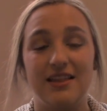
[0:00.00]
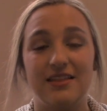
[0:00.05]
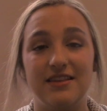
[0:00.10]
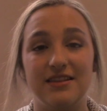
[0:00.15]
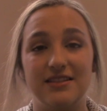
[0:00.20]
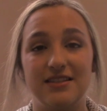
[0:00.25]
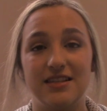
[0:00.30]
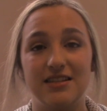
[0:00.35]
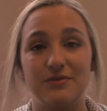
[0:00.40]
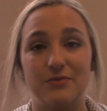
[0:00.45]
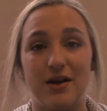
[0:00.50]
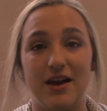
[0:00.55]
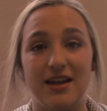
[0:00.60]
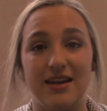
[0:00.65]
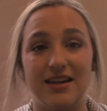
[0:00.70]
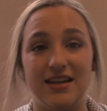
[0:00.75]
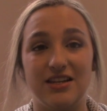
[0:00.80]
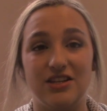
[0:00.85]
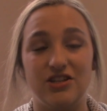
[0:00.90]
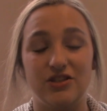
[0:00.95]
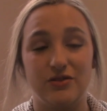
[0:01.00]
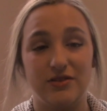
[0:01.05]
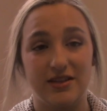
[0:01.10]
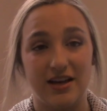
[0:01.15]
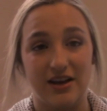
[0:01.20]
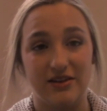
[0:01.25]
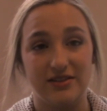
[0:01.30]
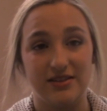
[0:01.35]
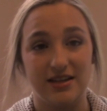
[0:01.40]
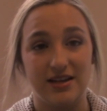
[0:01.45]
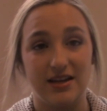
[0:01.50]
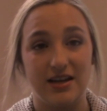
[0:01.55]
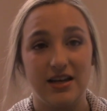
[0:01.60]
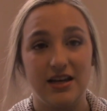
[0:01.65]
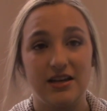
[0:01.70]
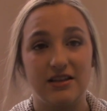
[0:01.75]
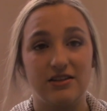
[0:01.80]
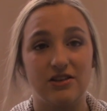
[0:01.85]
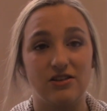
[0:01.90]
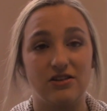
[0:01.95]
This is when, in 2000,
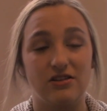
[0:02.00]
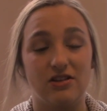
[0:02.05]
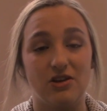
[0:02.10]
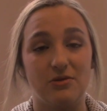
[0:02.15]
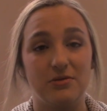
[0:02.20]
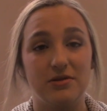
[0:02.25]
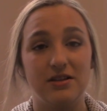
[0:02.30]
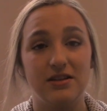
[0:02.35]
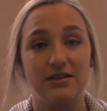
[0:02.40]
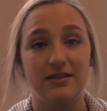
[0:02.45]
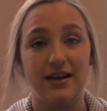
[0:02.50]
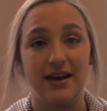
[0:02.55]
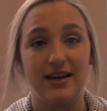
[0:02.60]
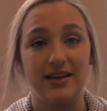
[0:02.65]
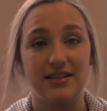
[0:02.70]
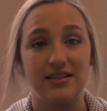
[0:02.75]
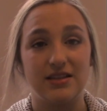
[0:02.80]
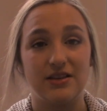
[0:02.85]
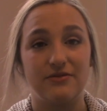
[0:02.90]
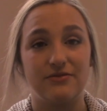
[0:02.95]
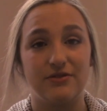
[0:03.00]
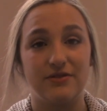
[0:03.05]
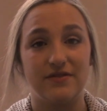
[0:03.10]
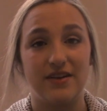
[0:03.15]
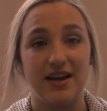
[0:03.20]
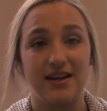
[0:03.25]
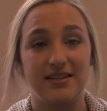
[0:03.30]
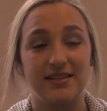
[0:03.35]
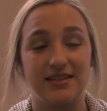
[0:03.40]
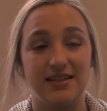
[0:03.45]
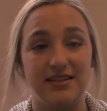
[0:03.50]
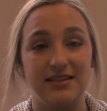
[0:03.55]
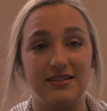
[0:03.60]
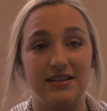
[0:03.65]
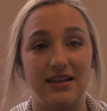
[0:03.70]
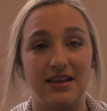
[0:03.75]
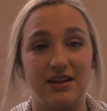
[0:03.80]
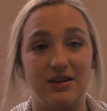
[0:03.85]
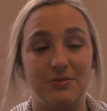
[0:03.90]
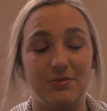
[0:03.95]
the Global Alliance for Vaccines
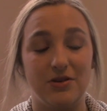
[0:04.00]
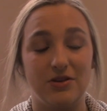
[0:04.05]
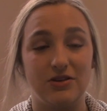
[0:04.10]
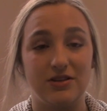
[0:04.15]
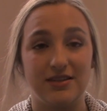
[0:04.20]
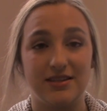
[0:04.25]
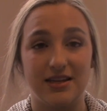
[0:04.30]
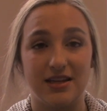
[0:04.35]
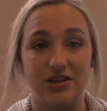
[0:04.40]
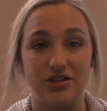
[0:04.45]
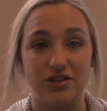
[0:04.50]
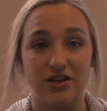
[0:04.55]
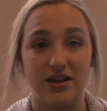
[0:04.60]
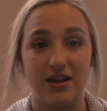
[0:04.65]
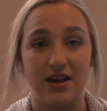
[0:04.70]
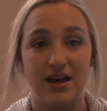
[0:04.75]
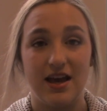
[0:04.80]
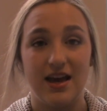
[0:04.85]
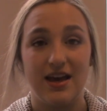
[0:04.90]
and Immunization